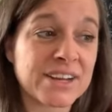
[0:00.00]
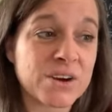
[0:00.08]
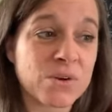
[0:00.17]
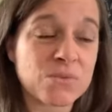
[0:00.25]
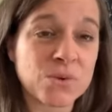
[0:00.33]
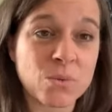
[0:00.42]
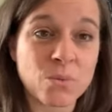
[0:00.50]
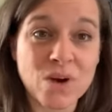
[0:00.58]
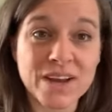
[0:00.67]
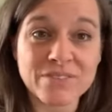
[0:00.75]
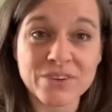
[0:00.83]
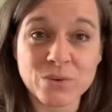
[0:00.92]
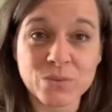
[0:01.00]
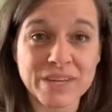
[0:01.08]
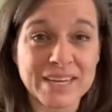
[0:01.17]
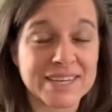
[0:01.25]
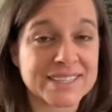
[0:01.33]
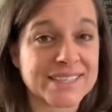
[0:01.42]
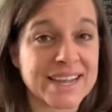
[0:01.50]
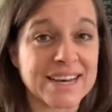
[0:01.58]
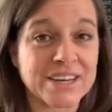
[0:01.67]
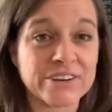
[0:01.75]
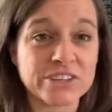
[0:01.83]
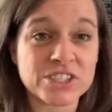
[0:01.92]
you know, for one of your weeks
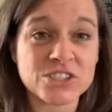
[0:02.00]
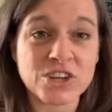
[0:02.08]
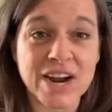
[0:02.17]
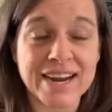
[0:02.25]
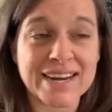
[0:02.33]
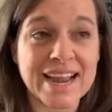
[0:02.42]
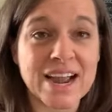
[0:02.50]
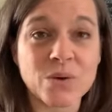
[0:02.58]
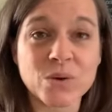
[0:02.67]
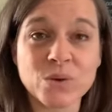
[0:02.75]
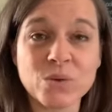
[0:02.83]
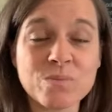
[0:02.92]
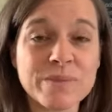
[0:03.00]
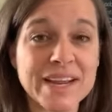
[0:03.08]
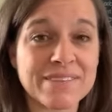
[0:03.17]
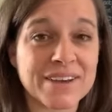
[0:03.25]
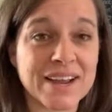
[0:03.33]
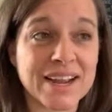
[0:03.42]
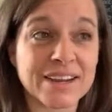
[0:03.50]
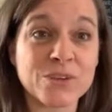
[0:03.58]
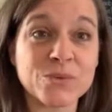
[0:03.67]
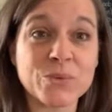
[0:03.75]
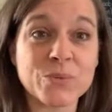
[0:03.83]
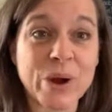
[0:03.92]
and you just try it out, you may find,
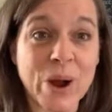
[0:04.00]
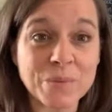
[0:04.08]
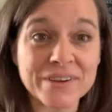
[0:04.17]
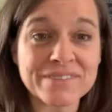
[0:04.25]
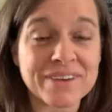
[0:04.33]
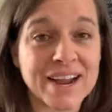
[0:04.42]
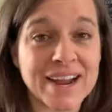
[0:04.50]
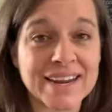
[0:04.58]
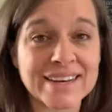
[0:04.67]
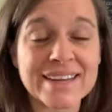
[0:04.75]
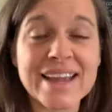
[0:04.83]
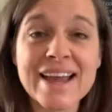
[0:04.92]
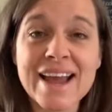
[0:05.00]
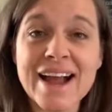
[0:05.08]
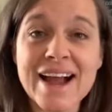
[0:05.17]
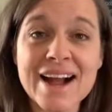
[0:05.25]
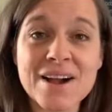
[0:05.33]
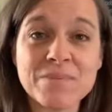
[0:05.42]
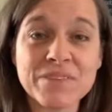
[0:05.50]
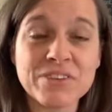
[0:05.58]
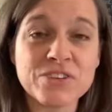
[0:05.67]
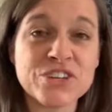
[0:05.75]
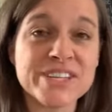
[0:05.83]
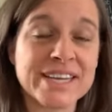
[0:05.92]
you'll probably find, um, if
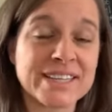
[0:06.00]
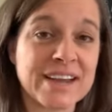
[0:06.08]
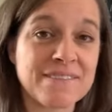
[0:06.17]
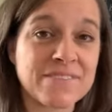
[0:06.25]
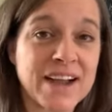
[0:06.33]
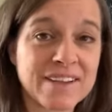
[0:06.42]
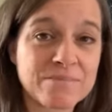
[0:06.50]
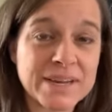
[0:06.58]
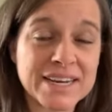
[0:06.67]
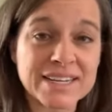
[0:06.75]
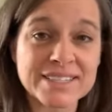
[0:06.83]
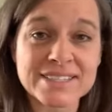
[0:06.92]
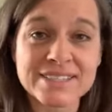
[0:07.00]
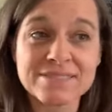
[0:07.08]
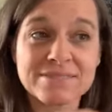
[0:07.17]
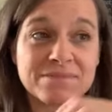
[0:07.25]
you just take that five minutes